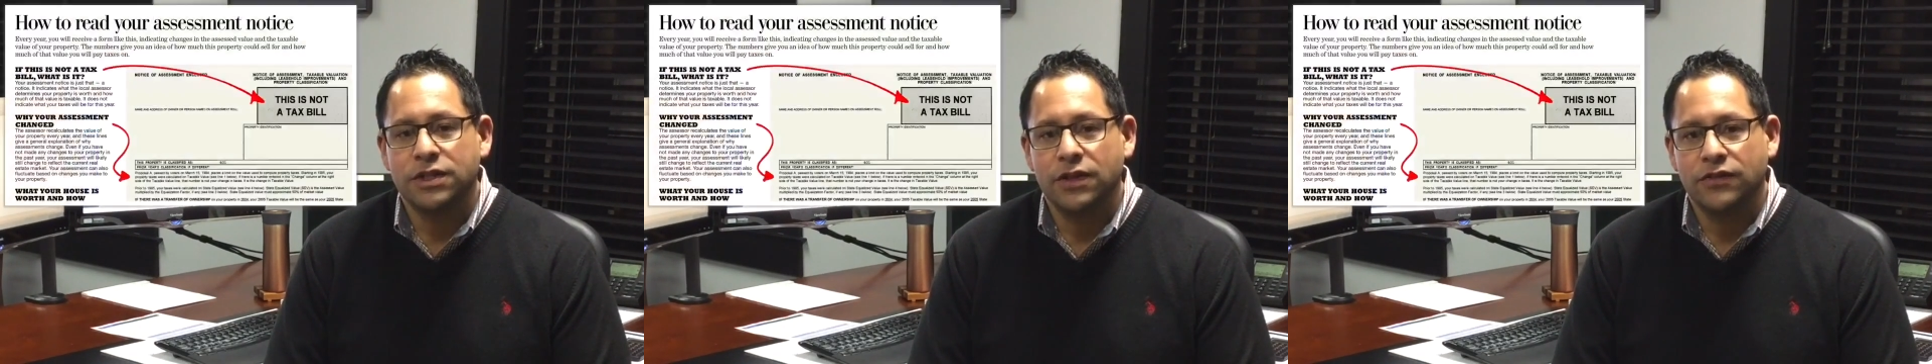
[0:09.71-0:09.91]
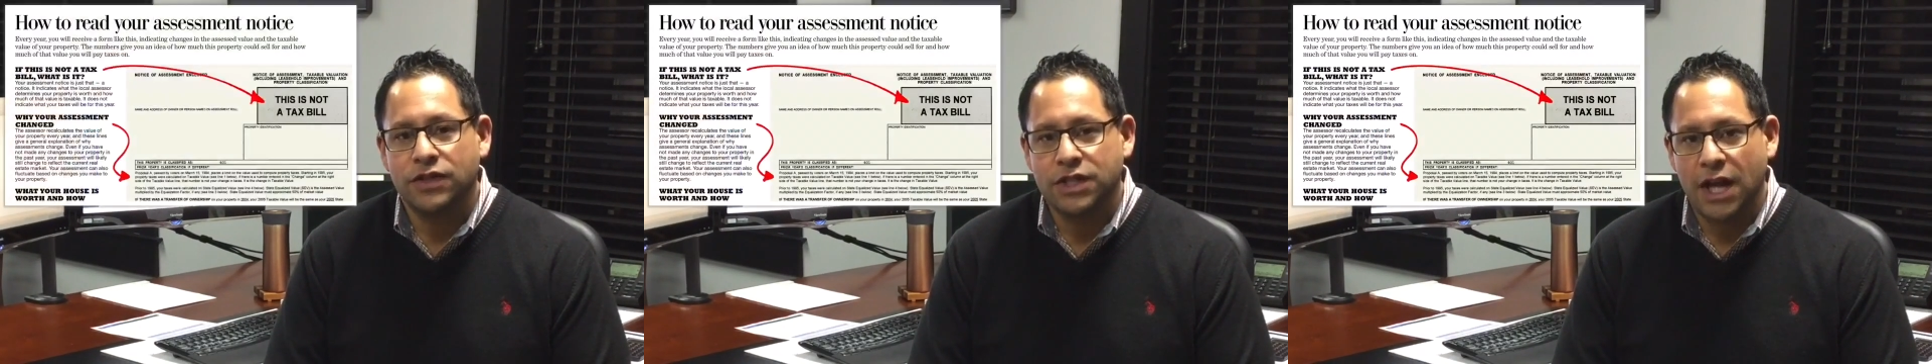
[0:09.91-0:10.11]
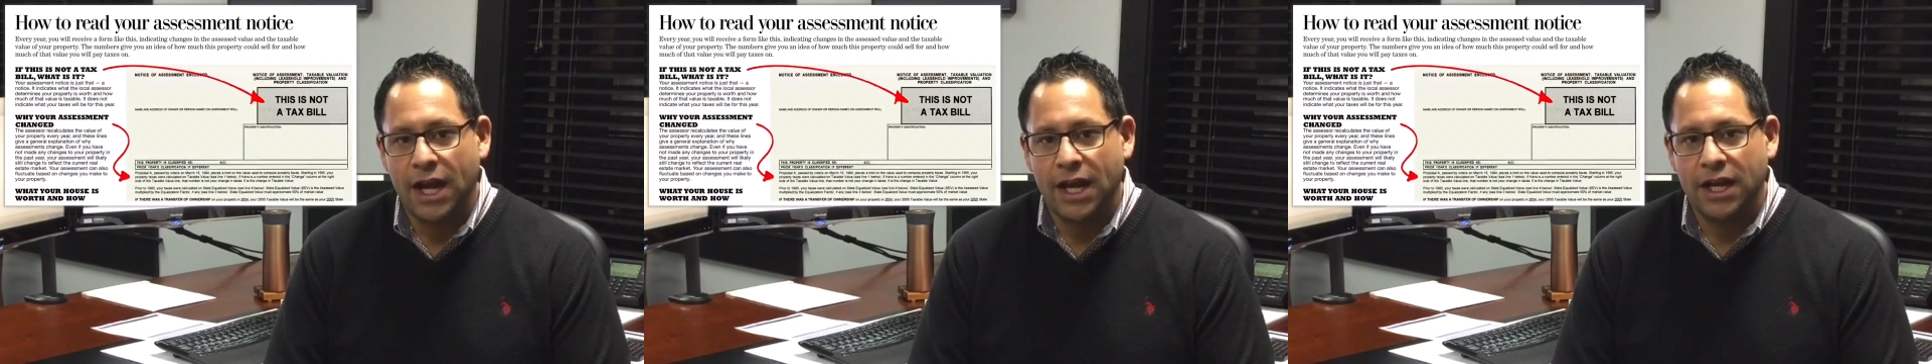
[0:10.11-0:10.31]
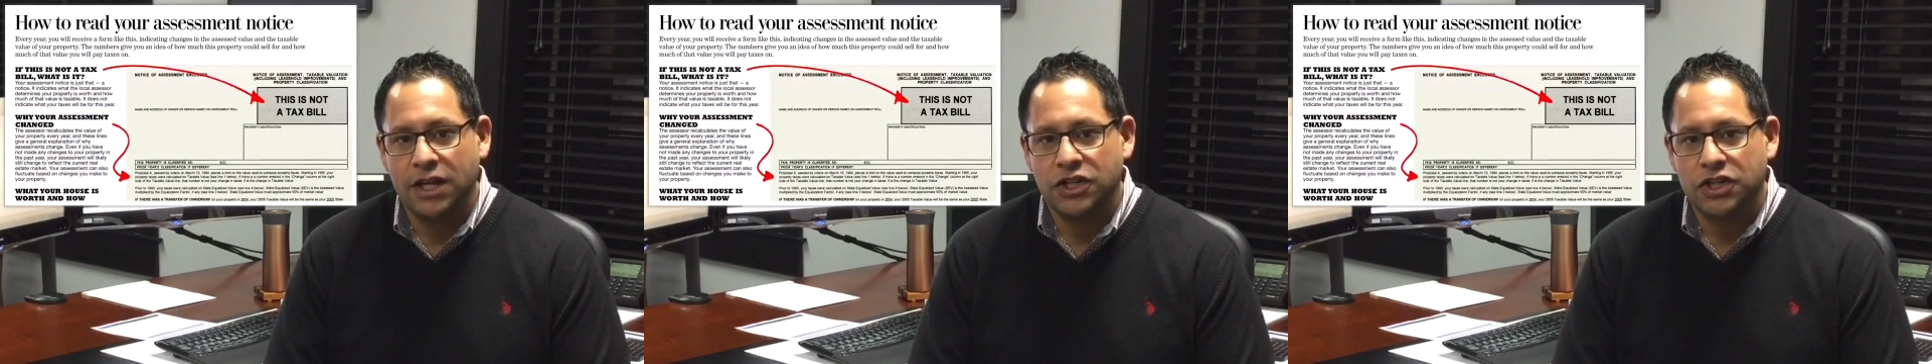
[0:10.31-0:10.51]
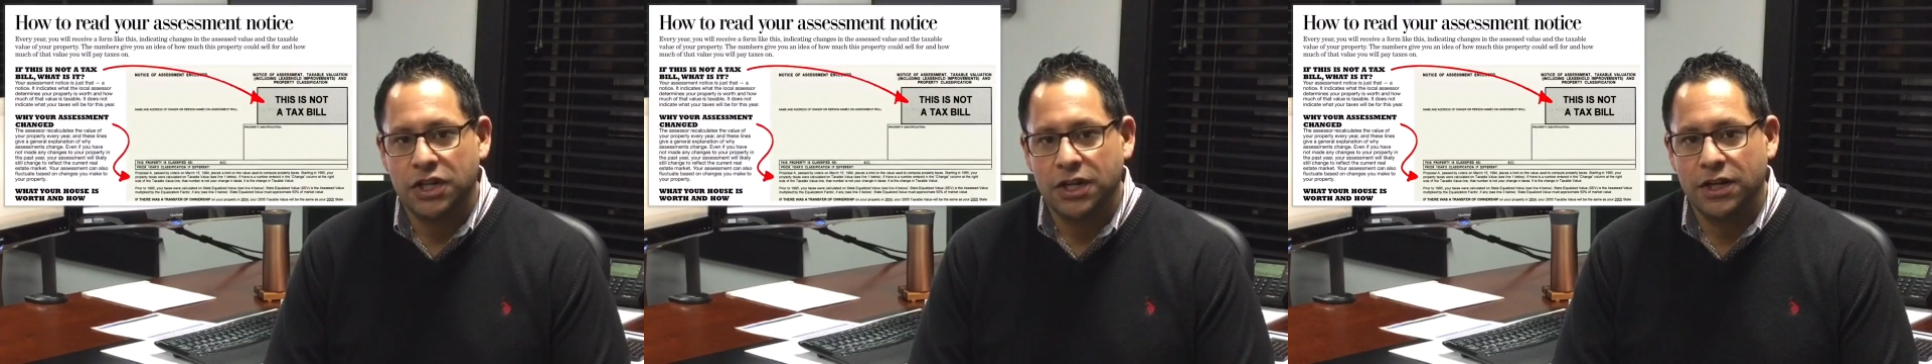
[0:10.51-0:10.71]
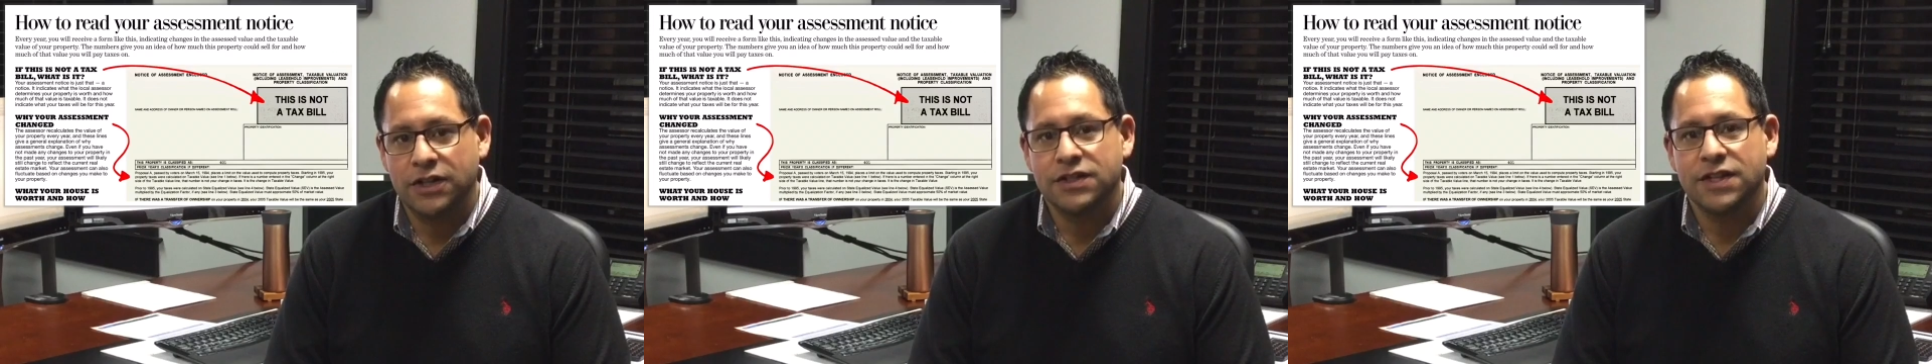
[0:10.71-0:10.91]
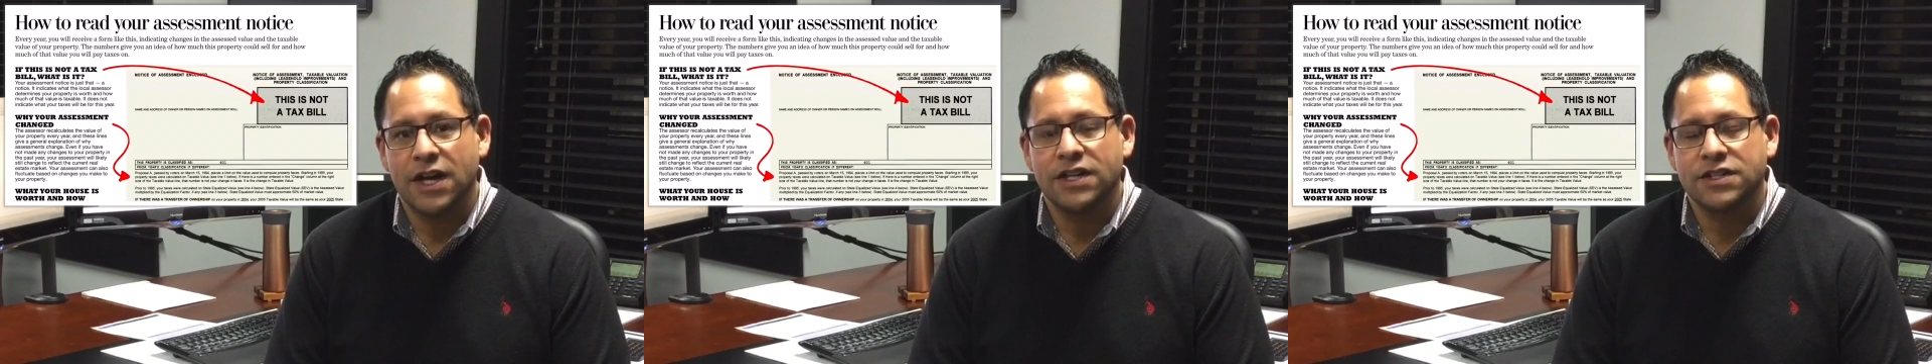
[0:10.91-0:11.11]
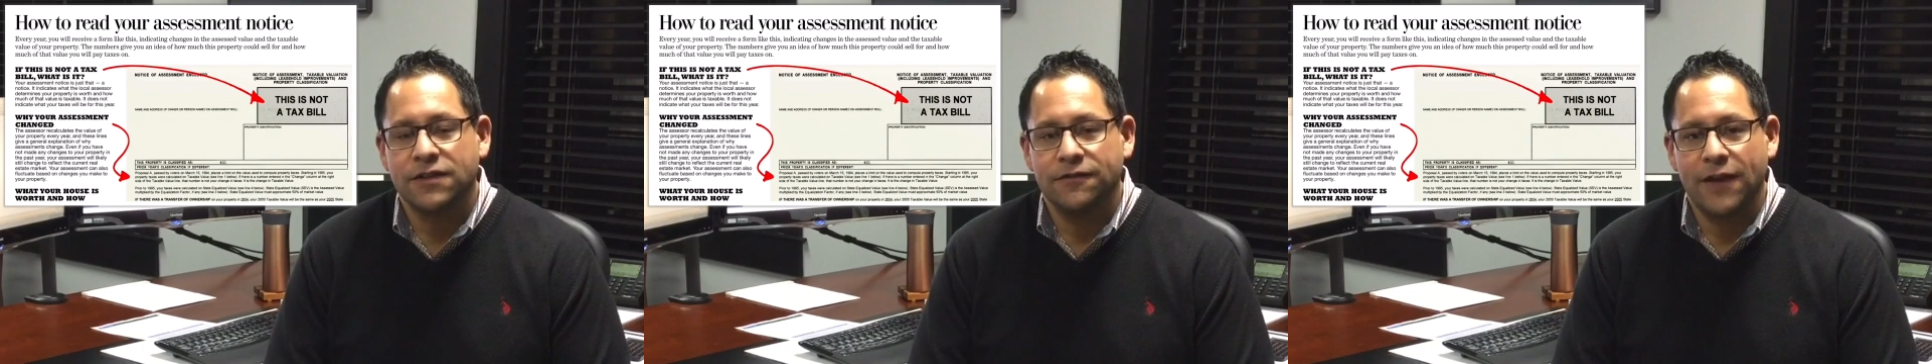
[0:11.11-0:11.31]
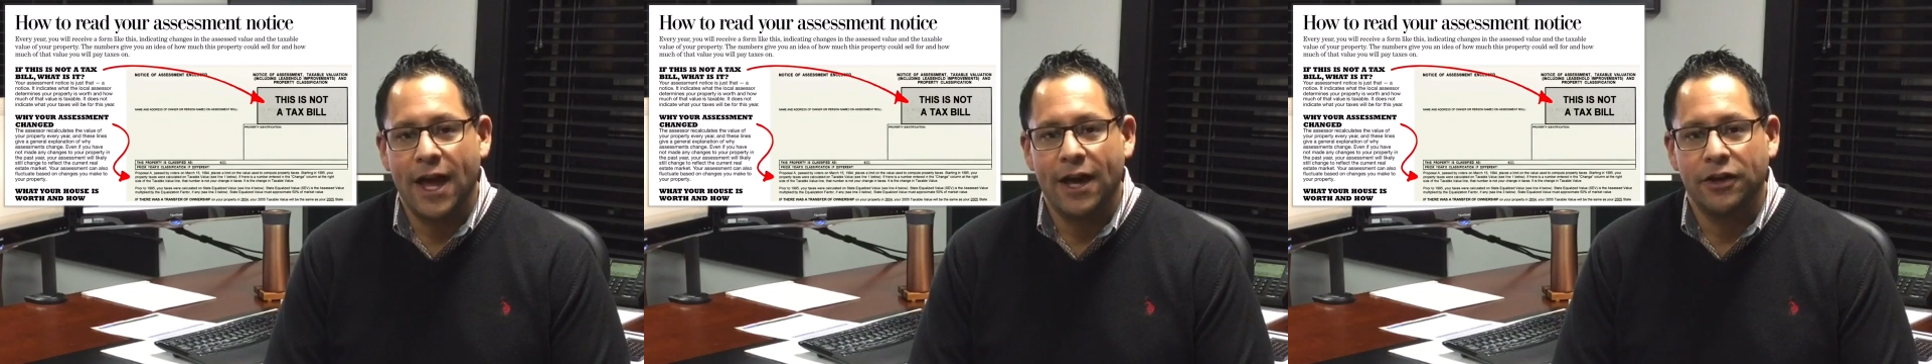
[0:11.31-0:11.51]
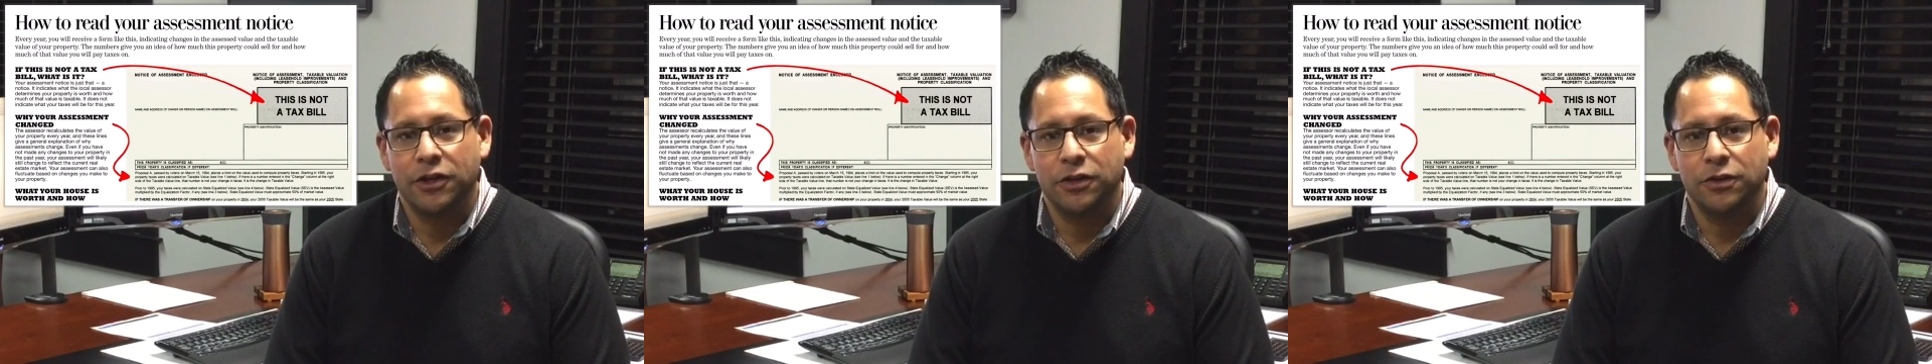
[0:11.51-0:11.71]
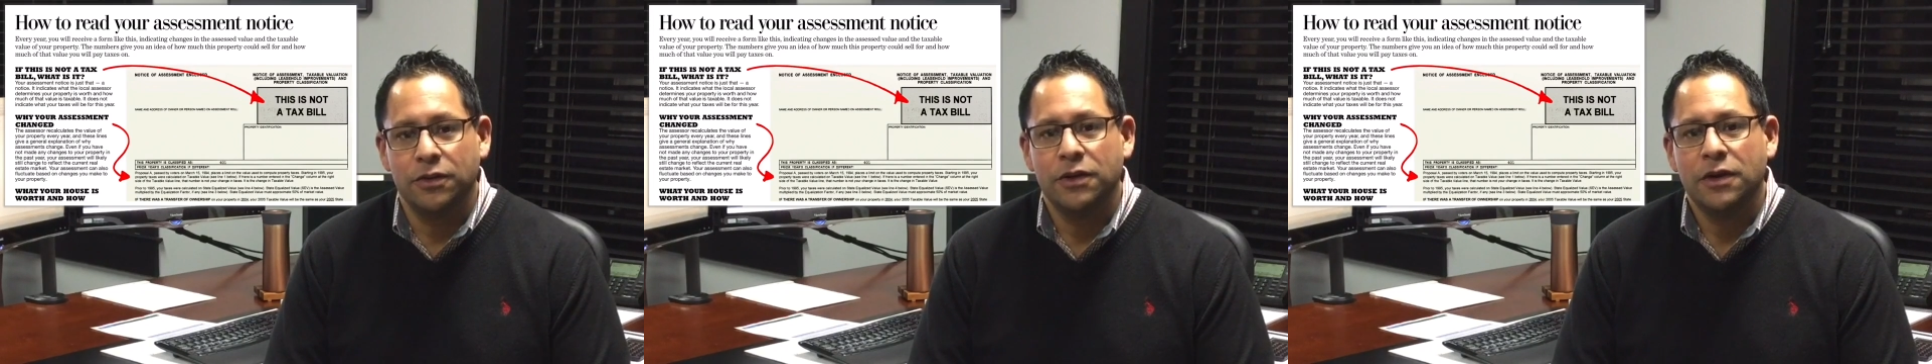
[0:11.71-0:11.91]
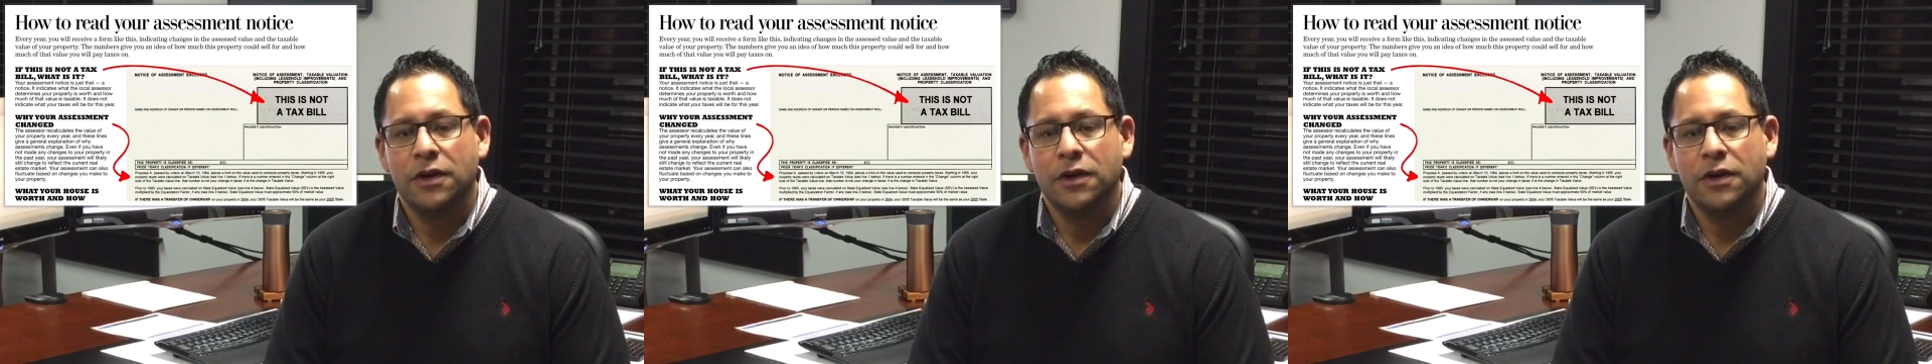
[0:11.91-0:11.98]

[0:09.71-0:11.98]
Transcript: of Change in Assessed Value.